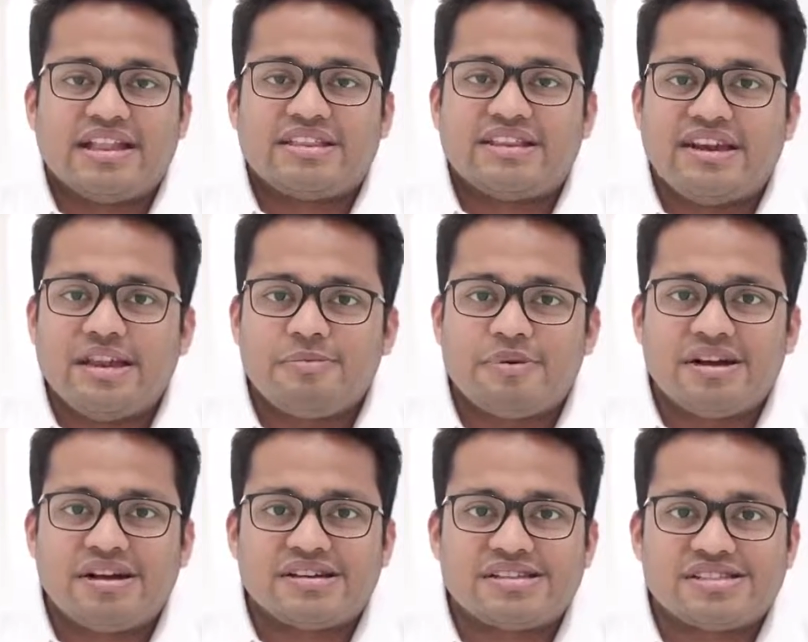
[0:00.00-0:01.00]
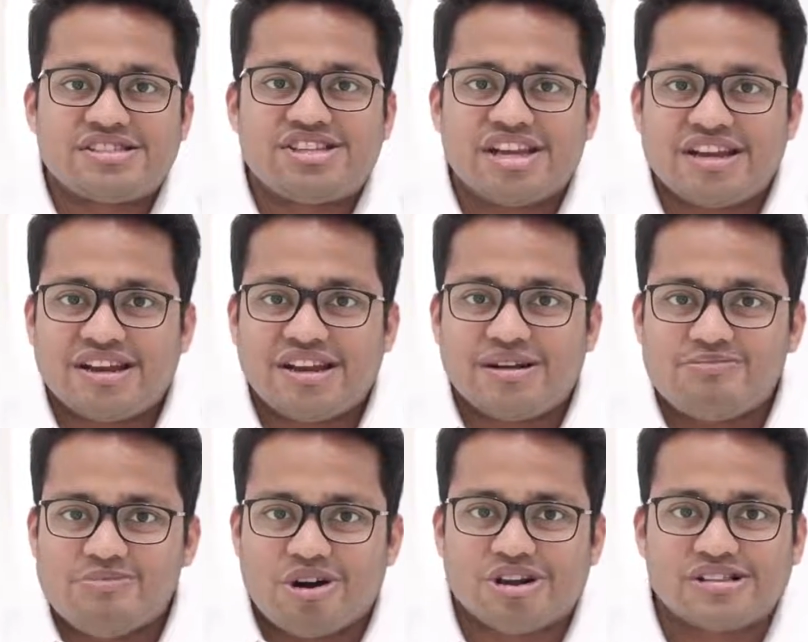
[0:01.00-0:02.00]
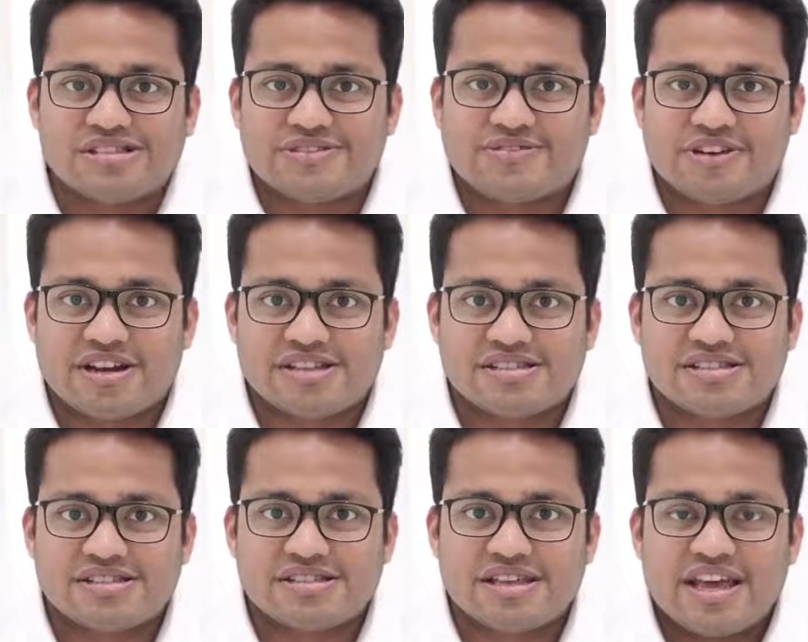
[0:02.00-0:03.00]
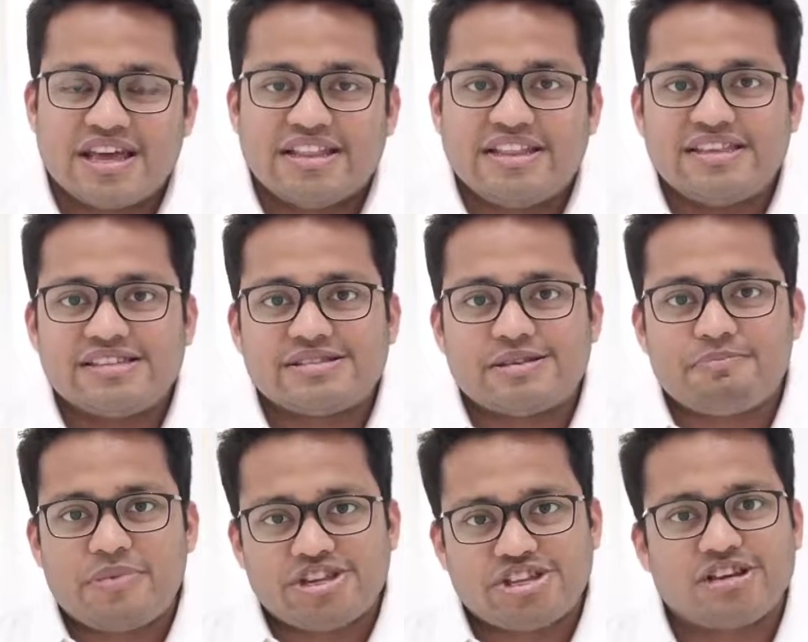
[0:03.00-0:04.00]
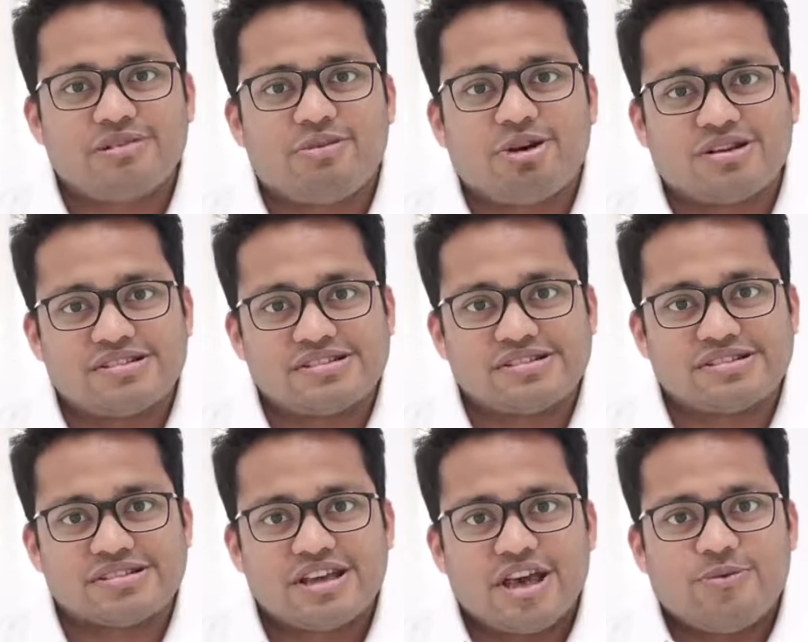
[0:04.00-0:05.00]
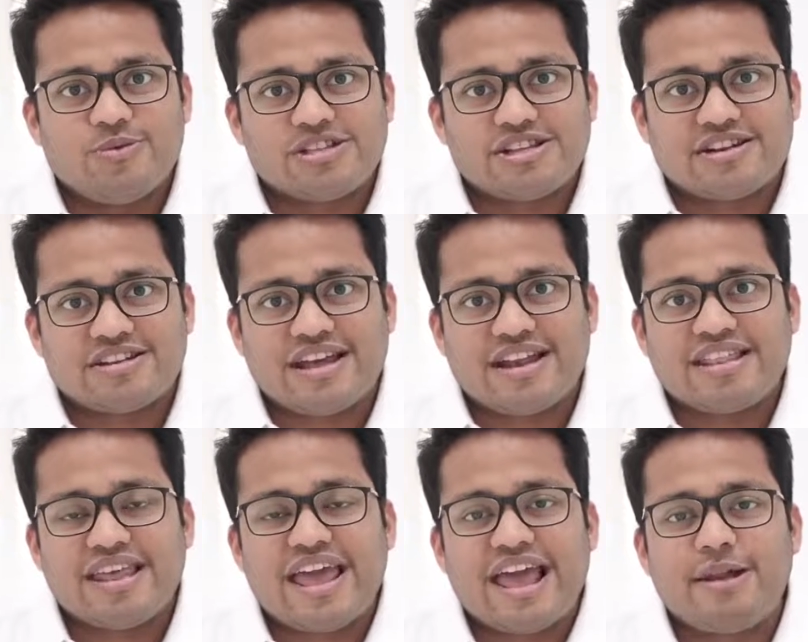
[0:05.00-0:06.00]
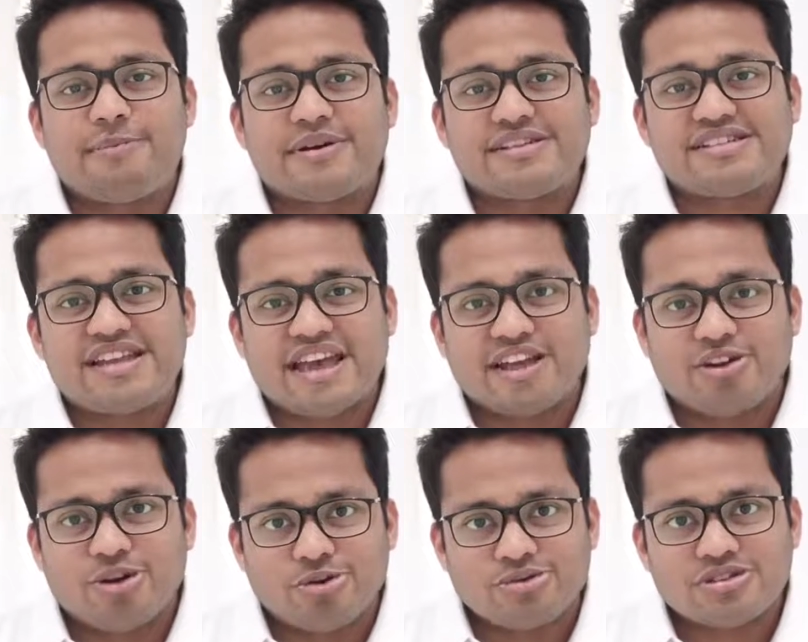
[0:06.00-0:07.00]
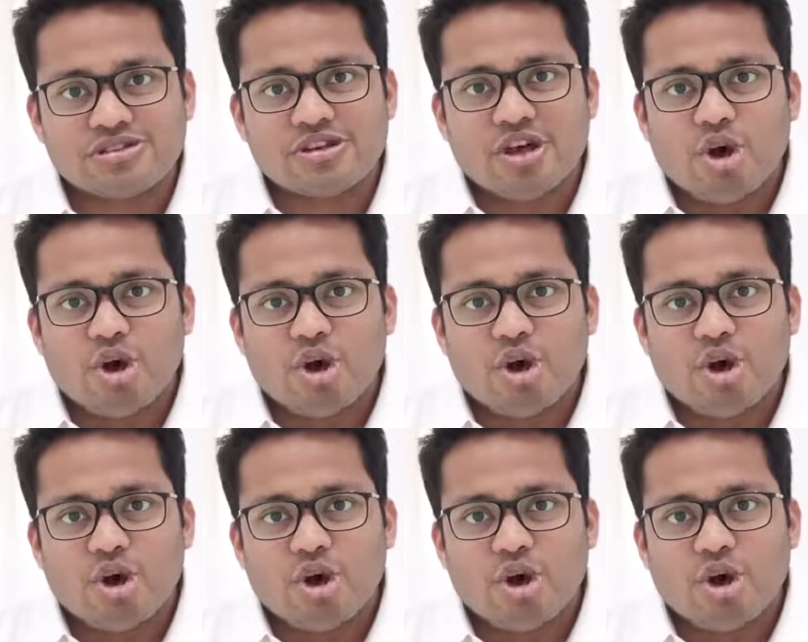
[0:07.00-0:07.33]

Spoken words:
3D printers generate models for us, these patient models which are there, they help us diagnose